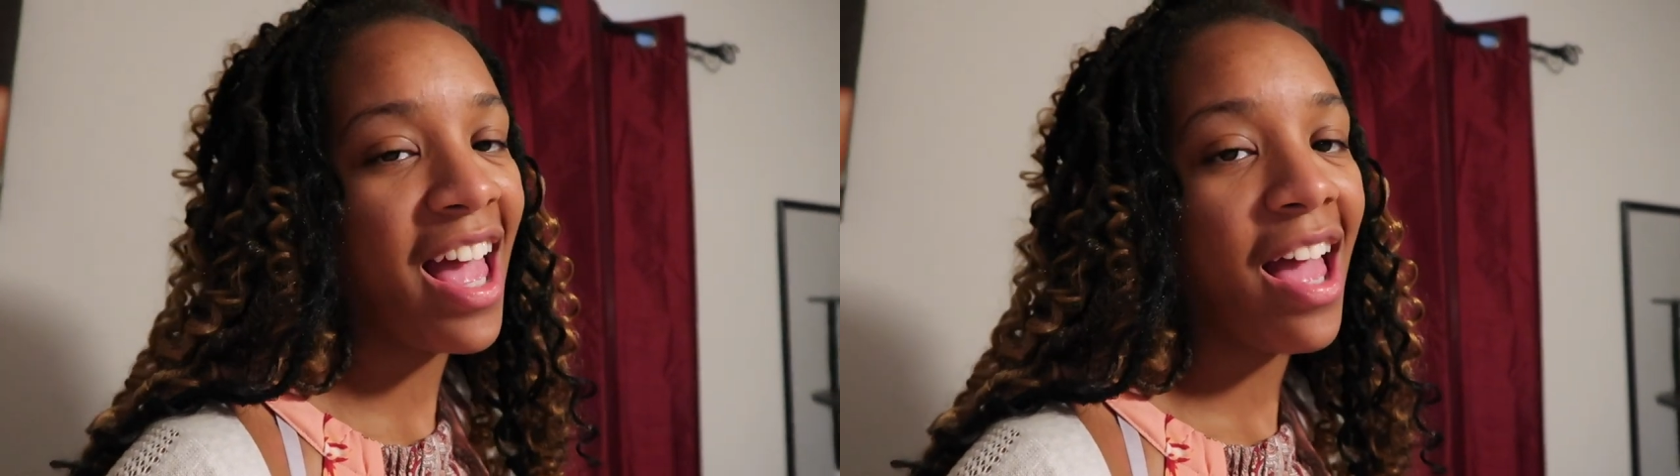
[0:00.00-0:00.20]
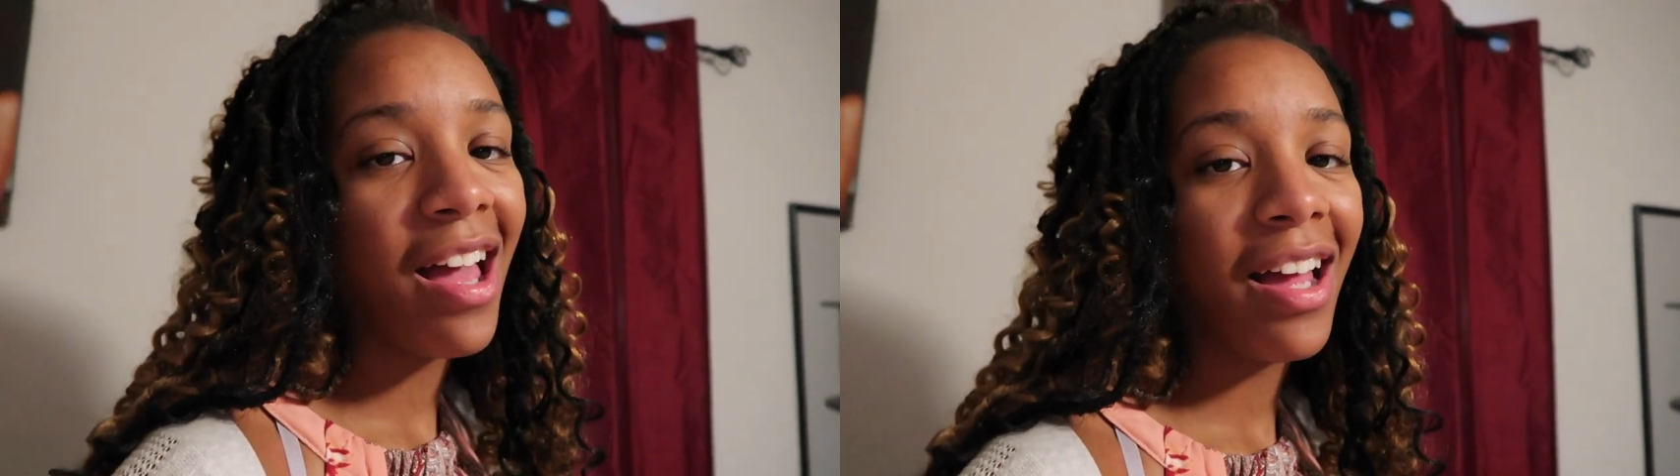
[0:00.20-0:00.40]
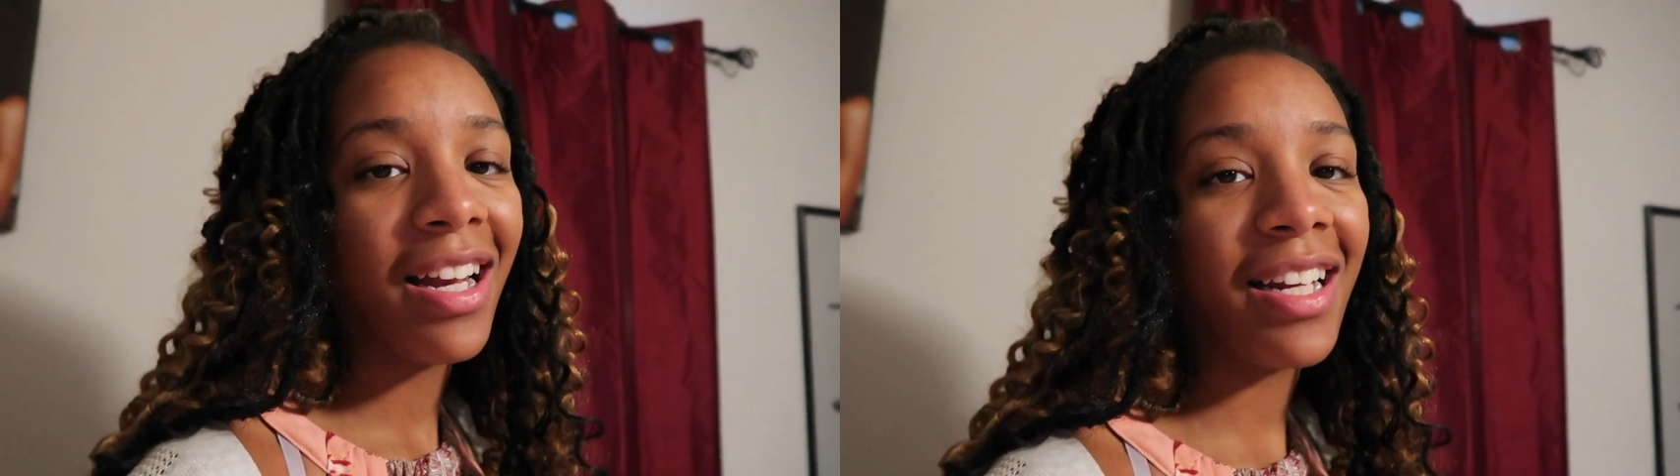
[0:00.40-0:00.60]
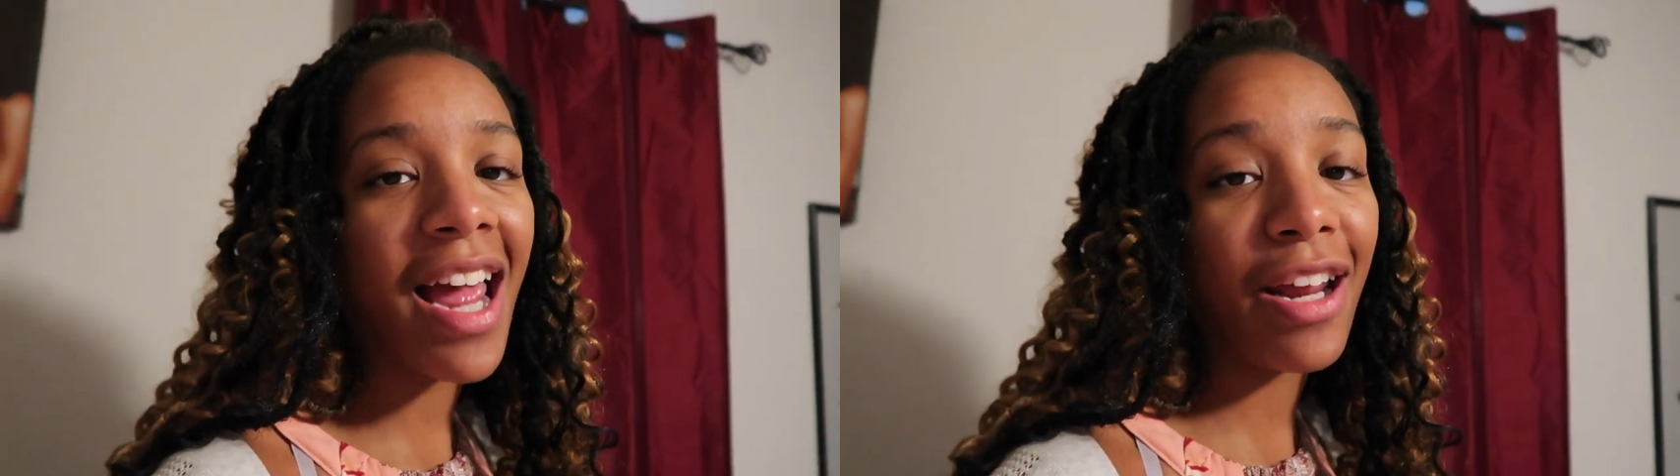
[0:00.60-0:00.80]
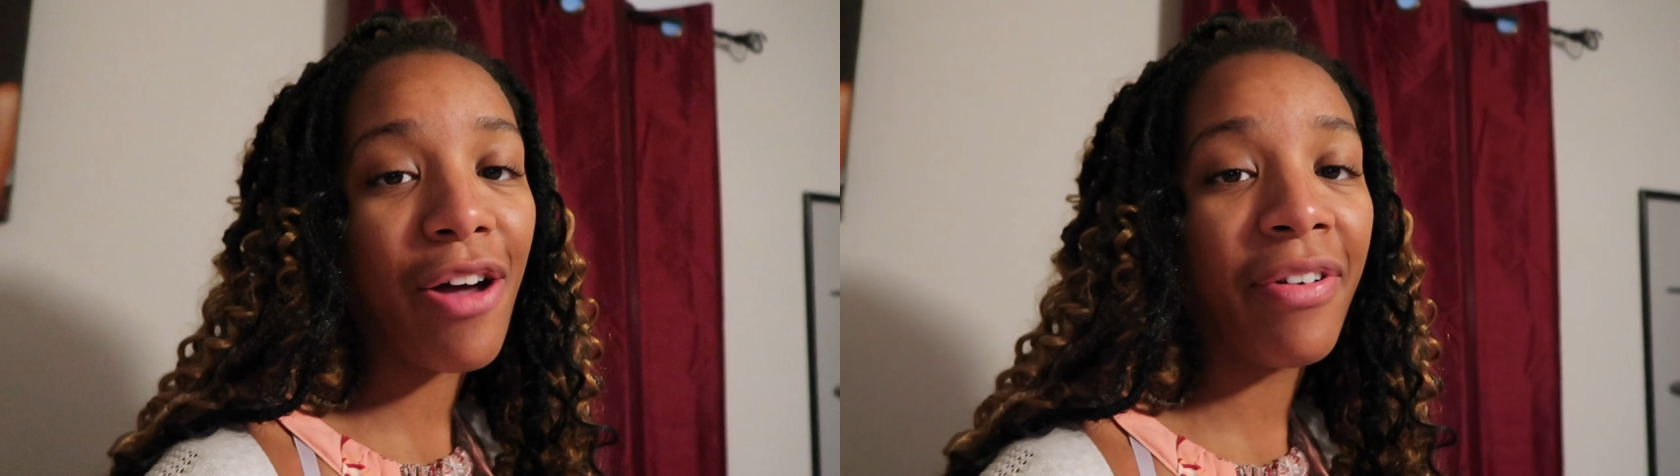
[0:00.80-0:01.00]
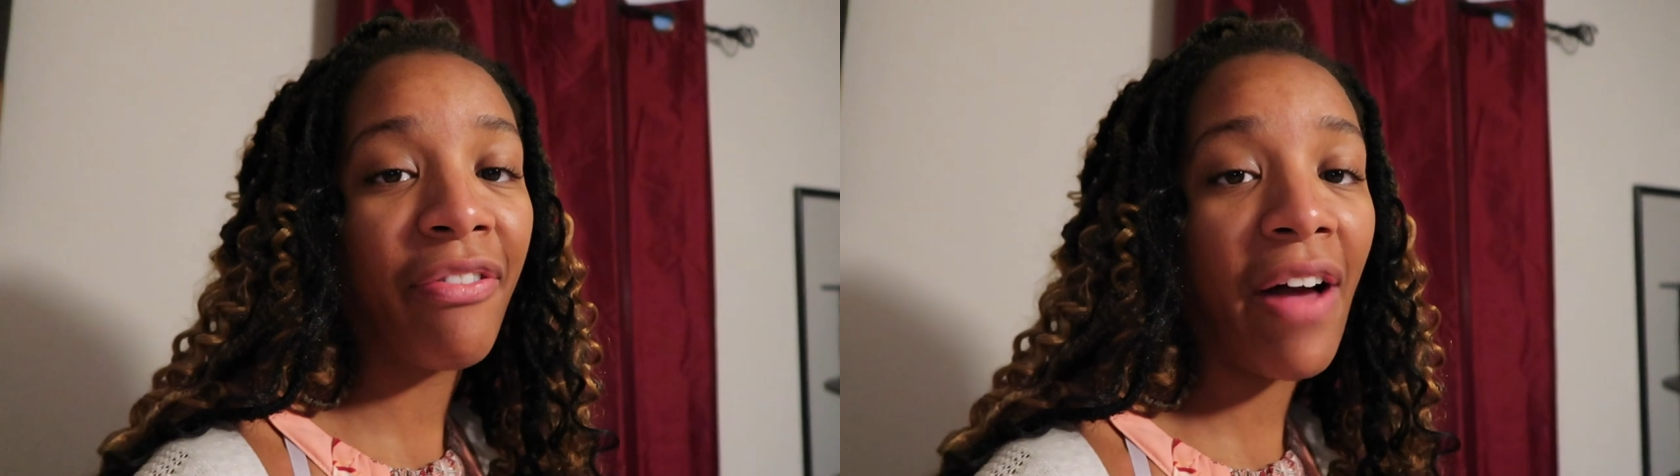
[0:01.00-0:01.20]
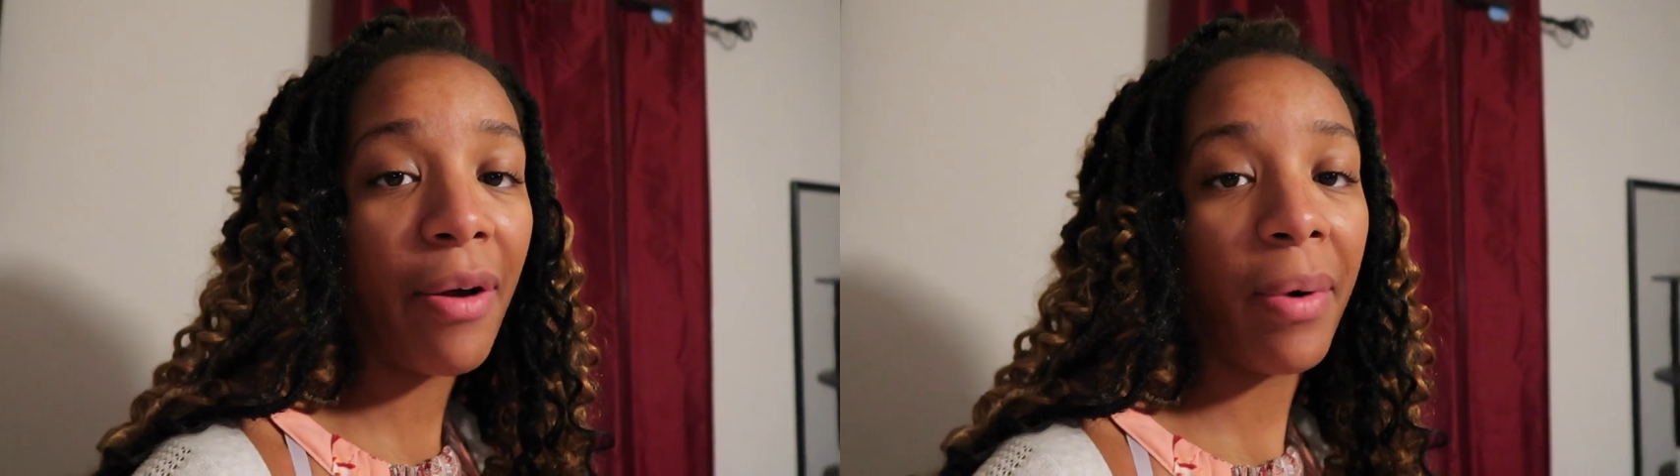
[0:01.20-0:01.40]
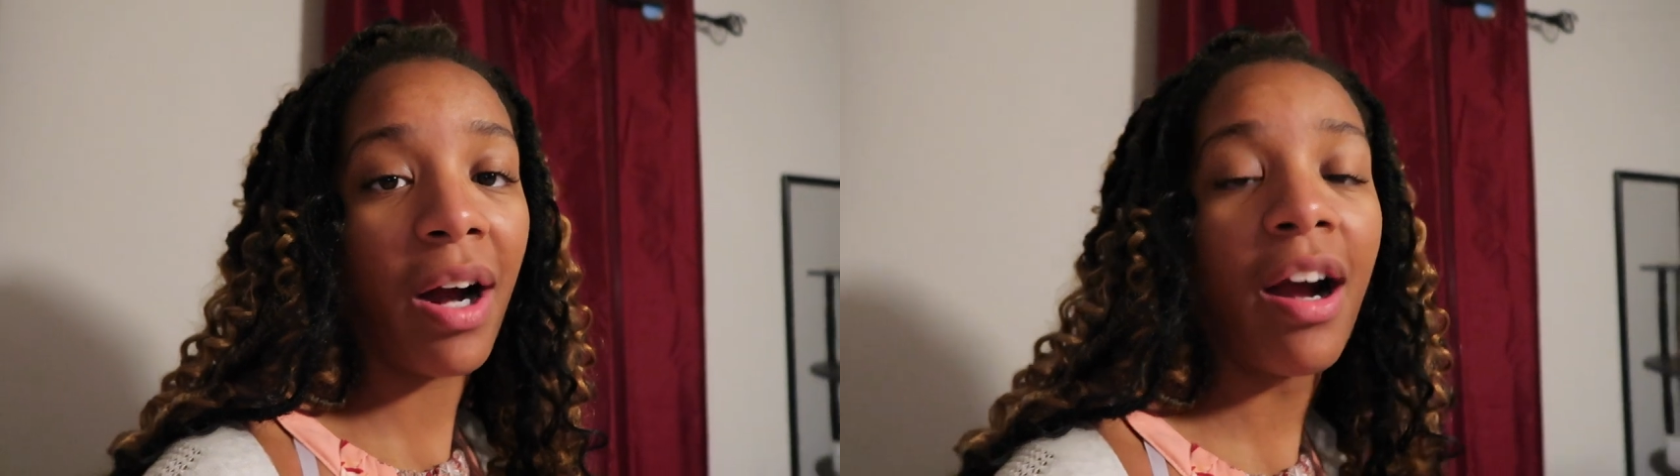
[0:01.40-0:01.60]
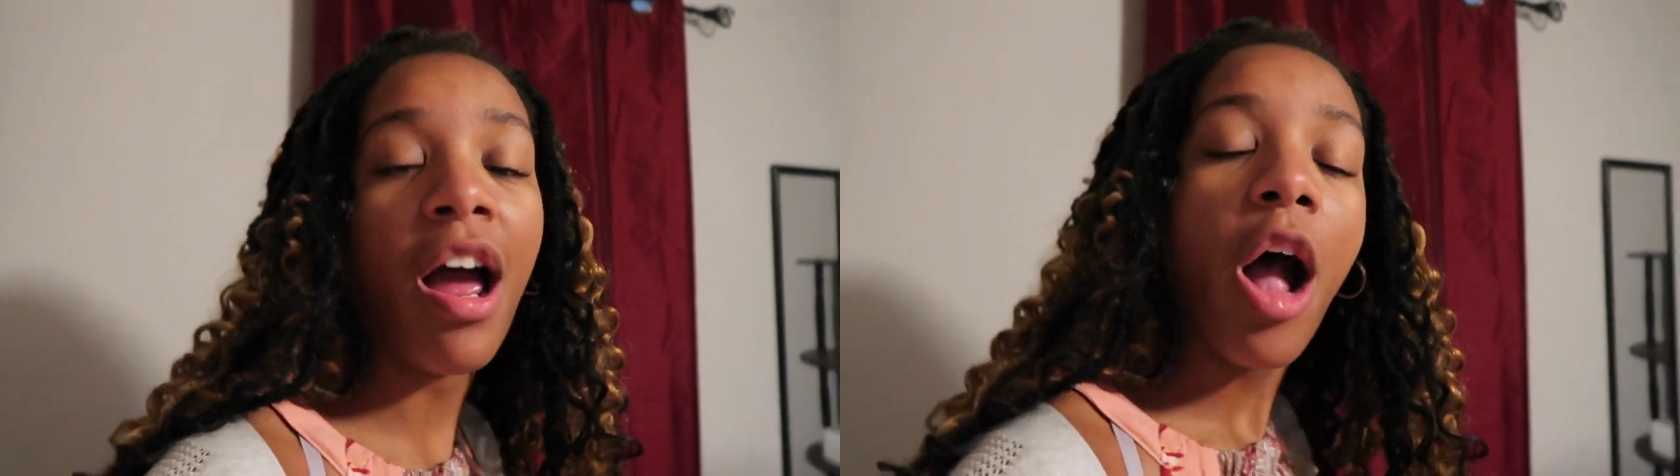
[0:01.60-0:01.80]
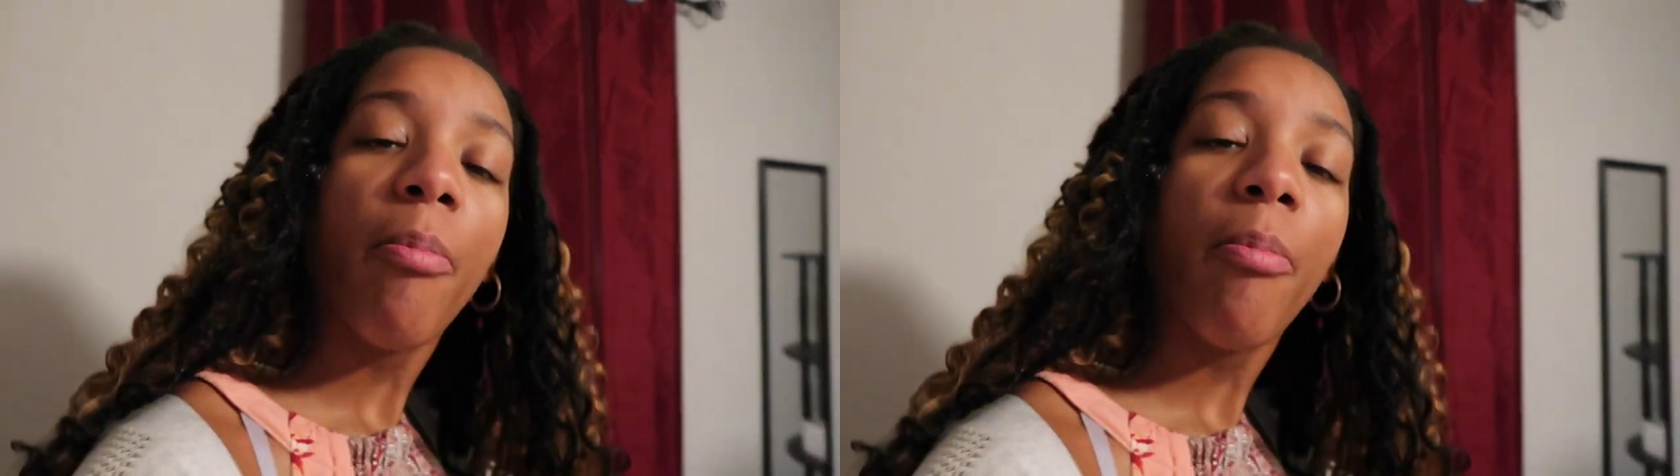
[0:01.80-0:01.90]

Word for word: I need you to be Daddy still. over here fighting with her.